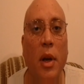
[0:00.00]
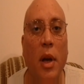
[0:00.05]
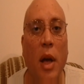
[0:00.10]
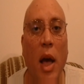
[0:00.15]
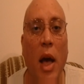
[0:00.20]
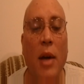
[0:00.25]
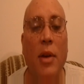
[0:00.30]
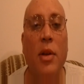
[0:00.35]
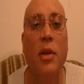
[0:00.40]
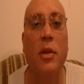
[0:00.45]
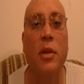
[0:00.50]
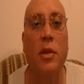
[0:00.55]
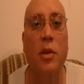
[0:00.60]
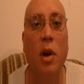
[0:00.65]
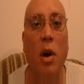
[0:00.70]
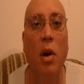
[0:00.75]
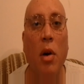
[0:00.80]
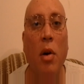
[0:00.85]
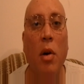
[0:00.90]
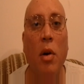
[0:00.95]
I just
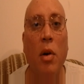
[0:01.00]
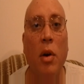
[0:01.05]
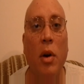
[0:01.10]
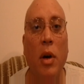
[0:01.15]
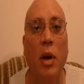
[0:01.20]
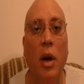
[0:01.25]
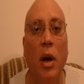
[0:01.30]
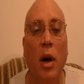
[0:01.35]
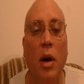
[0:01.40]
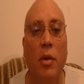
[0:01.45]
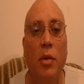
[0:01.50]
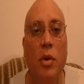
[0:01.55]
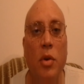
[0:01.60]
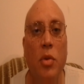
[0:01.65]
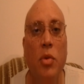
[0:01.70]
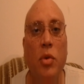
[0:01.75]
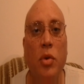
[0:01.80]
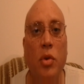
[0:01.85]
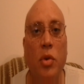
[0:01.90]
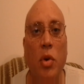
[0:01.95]
saw a
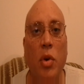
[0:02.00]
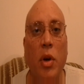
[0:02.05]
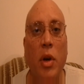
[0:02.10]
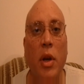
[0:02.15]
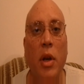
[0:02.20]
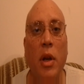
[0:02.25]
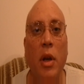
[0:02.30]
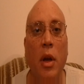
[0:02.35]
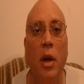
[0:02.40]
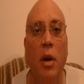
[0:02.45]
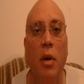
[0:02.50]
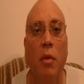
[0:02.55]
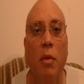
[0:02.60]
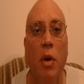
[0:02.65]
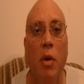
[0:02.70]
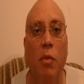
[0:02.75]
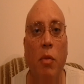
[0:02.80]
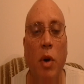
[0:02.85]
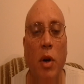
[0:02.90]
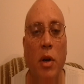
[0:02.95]
news story
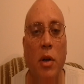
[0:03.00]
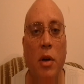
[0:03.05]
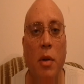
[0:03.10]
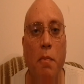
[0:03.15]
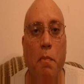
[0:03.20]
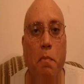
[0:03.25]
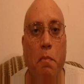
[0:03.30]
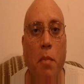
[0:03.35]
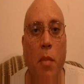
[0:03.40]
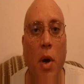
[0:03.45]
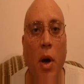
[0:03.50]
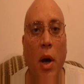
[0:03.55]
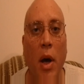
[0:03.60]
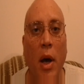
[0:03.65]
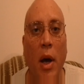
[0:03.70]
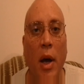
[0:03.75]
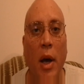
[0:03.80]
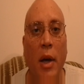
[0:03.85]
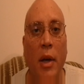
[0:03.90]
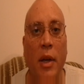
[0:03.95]
with one of the
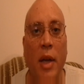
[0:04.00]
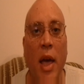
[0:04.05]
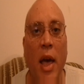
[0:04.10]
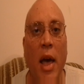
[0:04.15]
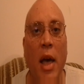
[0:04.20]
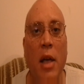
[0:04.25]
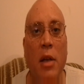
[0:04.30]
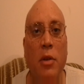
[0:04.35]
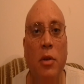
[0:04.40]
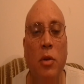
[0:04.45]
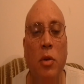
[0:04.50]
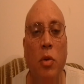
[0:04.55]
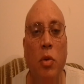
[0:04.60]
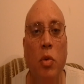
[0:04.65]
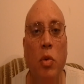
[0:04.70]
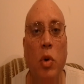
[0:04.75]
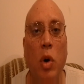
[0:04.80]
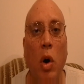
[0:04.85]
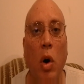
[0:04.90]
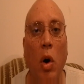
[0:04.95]
guys
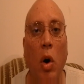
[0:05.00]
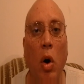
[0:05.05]
who